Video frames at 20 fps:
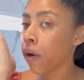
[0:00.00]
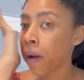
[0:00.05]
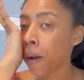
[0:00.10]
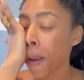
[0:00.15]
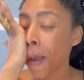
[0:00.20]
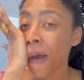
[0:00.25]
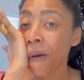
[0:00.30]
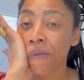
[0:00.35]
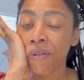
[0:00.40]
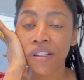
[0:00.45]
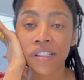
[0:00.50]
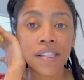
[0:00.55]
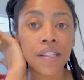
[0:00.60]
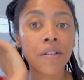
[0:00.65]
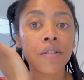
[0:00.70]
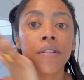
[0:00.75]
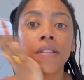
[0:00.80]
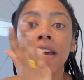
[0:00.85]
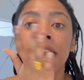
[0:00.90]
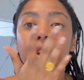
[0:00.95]
it every
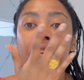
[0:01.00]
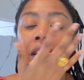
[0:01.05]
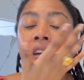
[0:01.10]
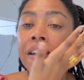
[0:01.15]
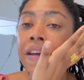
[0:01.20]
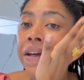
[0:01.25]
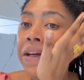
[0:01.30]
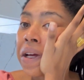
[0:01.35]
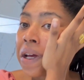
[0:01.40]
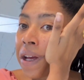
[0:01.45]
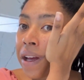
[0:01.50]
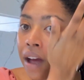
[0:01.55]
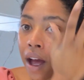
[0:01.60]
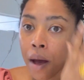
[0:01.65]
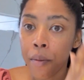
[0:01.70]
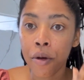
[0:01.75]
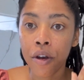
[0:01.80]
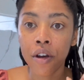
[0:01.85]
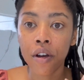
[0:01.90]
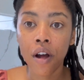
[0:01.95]
single day. I
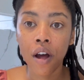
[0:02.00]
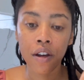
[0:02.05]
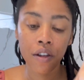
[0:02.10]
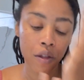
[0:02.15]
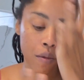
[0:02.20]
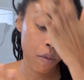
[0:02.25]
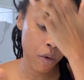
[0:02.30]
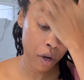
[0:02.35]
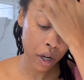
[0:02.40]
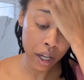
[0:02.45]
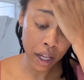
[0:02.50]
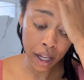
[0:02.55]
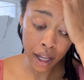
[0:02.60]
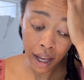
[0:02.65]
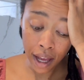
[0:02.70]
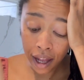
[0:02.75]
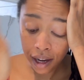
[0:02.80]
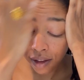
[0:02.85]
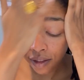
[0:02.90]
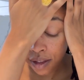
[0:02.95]
put it on in the morning
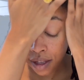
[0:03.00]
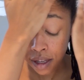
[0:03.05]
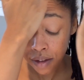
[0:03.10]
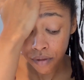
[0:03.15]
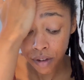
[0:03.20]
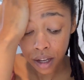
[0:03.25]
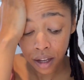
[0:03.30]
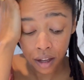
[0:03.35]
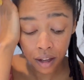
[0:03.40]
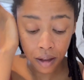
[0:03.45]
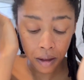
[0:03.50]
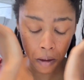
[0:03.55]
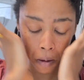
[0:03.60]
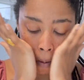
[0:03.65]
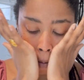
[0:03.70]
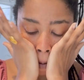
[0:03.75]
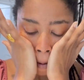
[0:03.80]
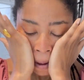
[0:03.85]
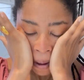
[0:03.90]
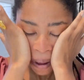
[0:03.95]
and in the evening.
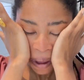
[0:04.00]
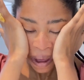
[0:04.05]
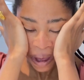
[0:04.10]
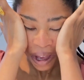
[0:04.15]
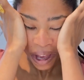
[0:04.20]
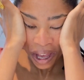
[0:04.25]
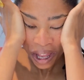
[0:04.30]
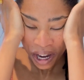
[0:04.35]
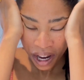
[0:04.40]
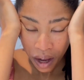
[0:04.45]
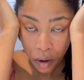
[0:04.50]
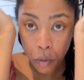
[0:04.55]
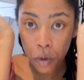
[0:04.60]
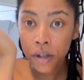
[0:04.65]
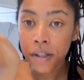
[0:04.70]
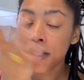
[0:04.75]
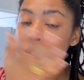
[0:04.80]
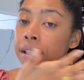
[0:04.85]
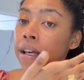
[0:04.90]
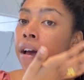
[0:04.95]
And I
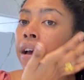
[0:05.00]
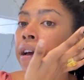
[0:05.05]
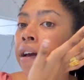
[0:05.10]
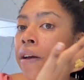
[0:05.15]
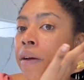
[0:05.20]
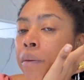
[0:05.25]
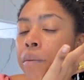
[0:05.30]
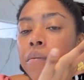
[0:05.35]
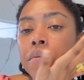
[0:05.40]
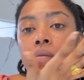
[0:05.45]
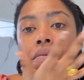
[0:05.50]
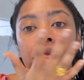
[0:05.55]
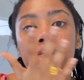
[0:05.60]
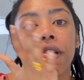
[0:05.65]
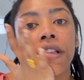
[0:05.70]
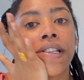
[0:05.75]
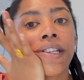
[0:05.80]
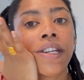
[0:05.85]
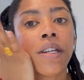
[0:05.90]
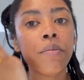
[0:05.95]
will say,
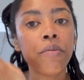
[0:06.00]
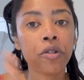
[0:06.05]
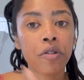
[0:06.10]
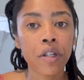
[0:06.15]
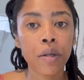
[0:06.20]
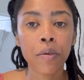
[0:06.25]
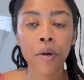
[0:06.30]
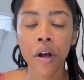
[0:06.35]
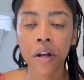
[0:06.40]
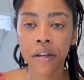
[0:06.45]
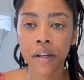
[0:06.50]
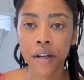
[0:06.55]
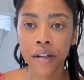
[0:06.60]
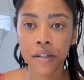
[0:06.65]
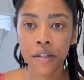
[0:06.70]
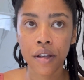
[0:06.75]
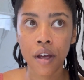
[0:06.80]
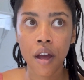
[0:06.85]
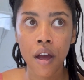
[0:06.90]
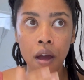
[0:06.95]
clean beauty
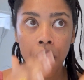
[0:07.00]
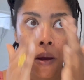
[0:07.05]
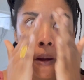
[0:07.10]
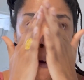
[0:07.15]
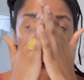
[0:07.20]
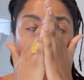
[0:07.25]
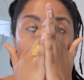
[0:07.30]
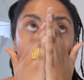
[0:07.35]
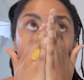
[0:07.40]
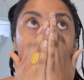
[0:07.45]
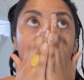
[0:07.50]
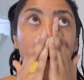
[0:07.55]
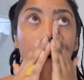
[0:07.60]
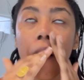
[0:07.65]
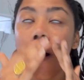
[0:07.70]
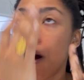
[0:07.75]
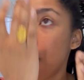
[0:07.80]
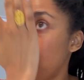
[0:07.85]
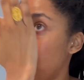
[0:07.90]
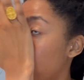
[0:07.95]
products
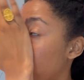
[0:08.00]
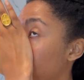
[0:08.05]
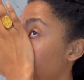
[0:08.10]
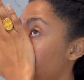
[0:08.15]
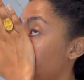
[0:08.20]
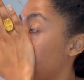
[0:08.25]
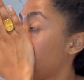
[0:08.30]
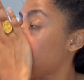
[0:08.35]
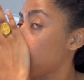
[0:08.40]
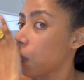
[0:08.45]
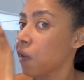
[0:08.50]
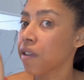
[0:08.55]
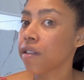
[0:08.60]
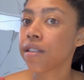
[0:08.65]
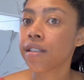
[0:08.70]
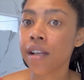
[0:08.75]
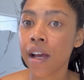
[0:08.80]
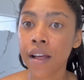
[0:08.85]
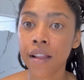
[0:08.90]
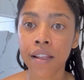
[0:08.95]
are
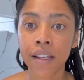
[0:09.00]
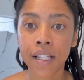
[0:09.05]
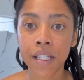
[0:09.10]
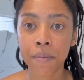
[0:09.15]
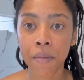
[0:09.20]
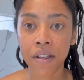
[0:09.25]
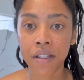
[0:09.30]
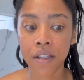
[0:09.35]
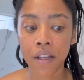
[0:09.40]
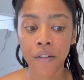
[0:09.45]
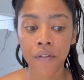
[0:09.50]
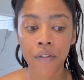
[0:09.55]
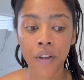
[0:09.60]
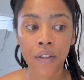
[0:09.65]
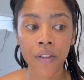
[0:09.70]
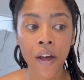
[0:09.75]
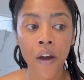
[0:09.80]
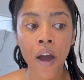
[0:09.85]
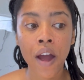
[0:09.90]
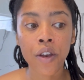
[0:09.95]
slightly expensive.
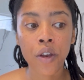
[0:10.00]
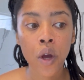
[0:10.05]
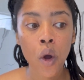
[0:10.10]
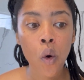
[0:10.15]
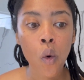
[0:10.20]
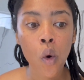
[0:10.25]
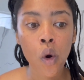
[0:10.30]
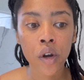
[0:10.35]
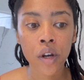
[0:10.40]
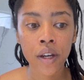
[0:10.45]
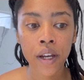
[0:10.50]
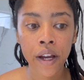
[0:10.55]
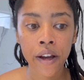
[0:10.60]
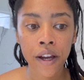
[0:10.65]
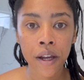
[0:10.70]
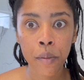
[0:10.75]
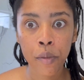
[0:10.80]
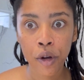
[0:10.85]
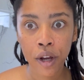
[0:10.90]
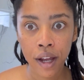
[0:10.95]
Now, I know Ordinary
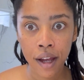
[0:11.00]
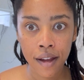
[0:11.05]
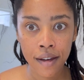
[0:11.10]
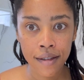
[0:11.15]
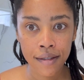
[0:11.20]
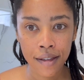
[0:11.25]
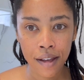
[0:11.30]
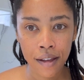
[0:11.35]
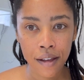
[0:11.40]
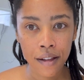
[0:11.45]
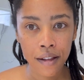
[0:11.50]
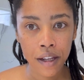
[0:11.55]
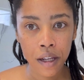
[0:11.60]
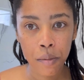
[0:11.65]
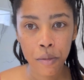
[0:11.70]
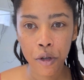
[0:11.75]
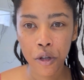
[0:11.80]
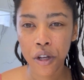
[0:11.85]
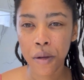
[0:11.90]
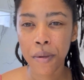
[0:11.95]
brand is like a clean
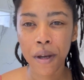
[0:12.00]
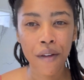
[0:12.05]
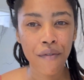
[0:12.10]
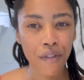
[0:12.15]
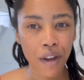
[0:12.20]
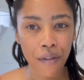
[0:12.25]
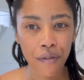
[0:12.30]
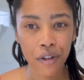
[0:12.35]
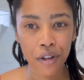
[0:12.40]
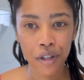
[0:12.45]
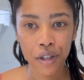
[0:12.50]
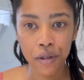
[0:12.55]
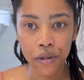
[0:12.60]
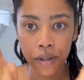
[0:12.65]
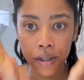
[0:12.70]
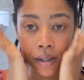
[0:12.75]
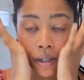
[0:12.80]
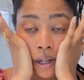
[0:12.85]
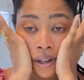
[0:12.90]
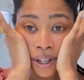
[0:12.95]
beauty, but I've never
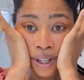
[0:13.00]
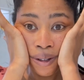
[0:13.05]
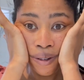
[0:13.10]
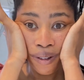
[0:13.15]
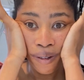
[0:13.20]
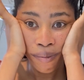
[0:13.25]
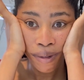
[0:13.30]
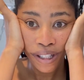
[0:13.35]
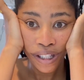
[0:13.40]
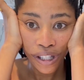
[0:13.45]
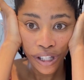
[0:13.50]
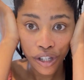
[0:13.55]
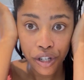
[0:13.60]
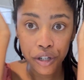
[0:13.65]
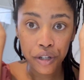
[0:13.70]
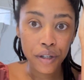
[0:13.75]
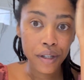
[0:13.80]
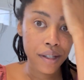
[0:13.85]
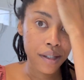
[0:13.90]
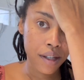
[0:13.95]
used it. My sister
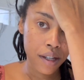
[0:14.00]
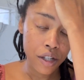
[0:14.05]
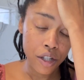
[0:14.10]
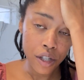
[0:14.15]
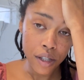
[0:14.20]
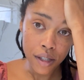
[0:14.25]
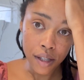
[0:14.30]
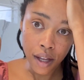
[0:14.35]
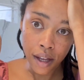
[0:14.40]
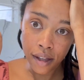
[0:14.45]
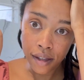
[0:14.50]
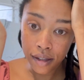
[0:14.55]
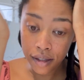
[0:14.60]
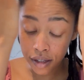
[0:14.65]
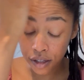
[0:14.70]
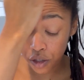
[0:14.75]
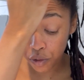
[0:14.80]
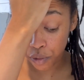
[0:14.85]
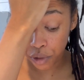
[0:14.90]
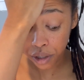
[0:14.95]
uses it and she says
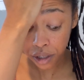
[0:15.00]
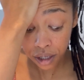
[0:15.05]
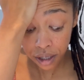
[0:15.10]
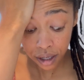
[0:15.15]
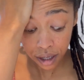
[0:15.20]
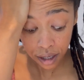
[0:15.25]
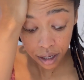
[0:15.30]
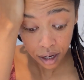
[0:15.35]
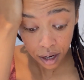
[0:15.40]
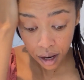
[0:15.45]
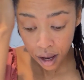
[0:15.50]
it's really good.